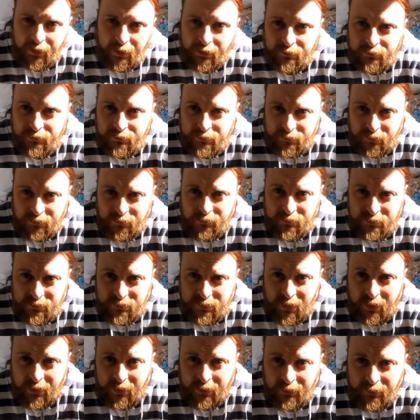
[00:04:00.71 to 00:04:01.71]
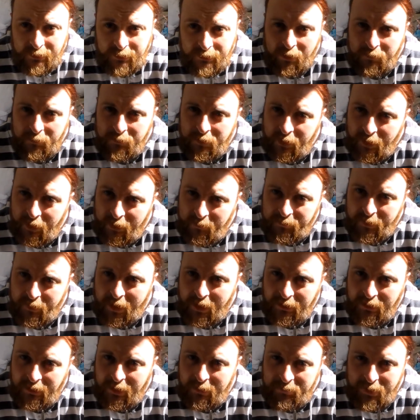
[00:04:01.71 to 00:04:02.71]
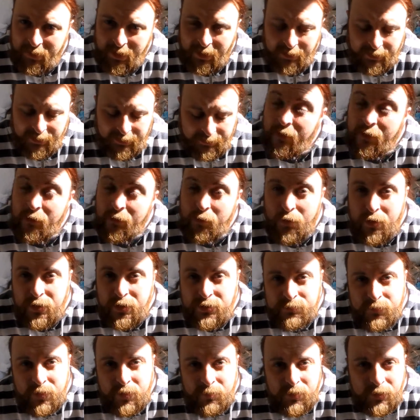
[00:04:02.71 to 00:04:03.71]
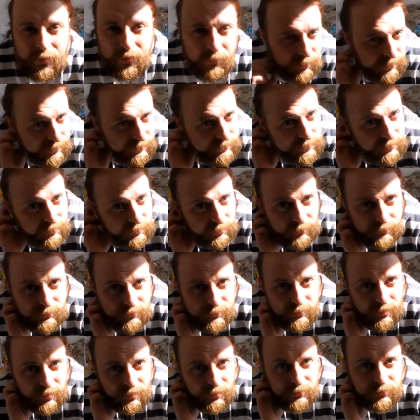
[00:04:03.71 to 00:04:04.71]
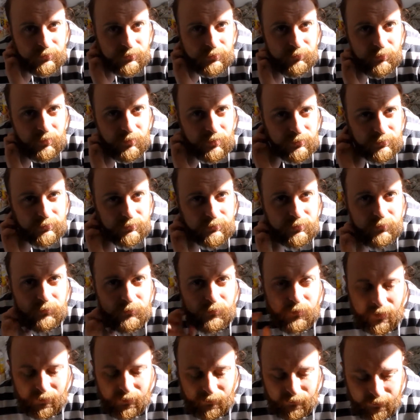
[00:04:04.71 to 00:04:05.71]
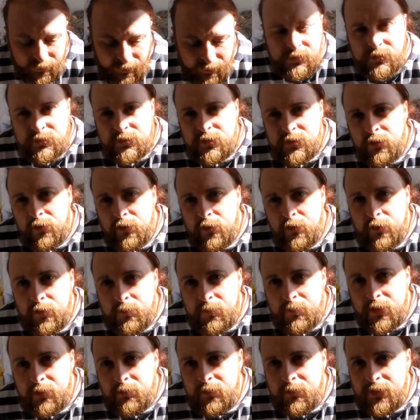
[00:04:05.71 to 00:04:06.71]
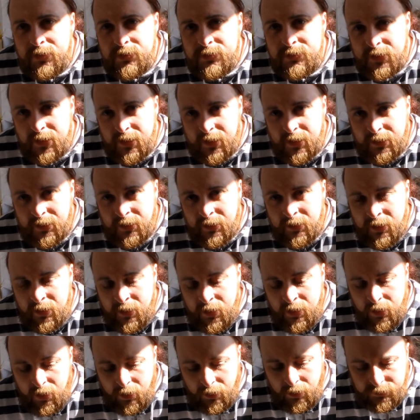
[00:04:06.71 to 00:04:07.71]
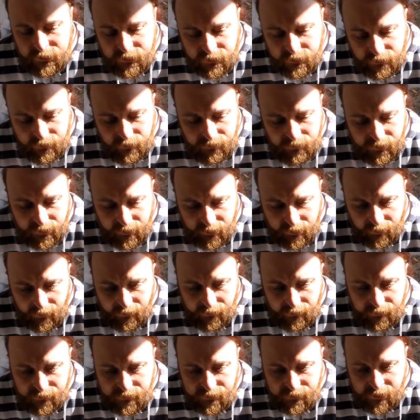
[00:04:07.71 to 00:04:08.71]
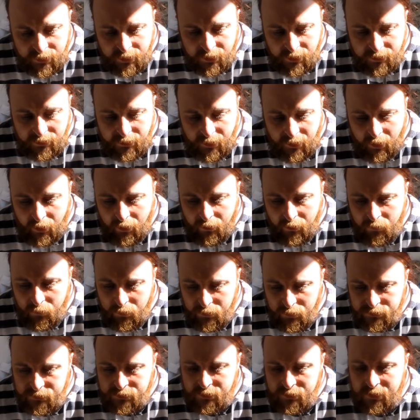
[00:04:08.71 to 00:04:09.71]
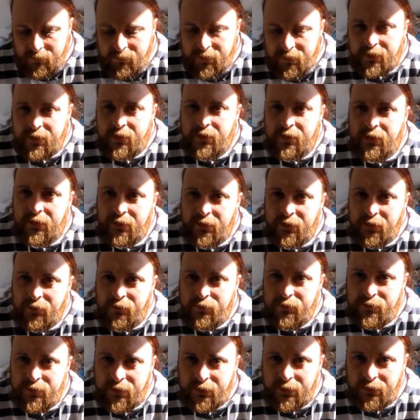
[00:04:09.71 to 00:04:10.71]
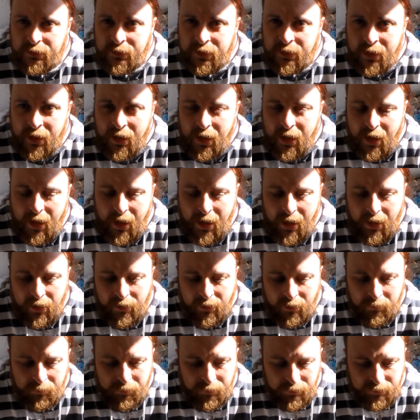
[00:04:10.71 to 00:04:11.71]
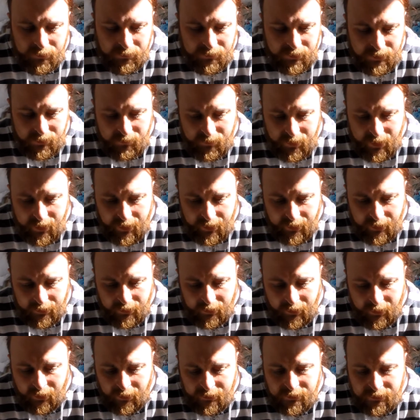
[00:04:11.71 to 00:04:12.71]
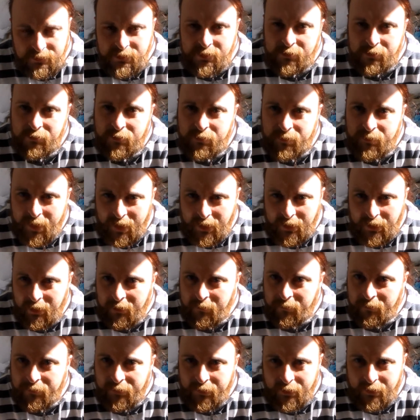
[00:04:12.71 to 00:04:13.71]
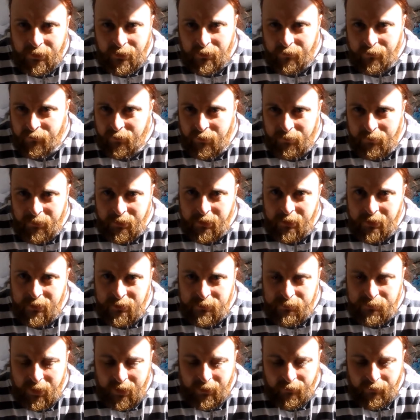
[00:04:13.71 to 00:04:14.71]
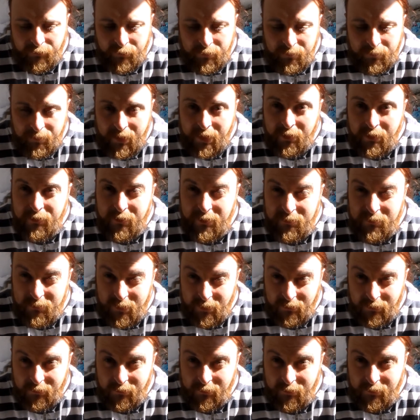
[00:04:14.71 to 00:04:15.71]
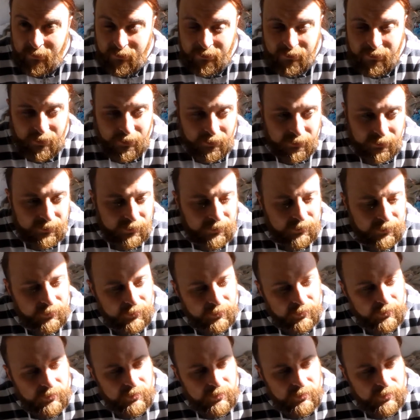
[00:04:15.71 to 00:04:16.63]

And so today, I'm going to unpack that bag. What is my minimalist clothes stash, you ask? Well, since going on a minimalist kick, I took all my clothes that I wasn't immediately using, and I put them in a bag and sealed the bag up. And I've not been in this bag for about a month, I think.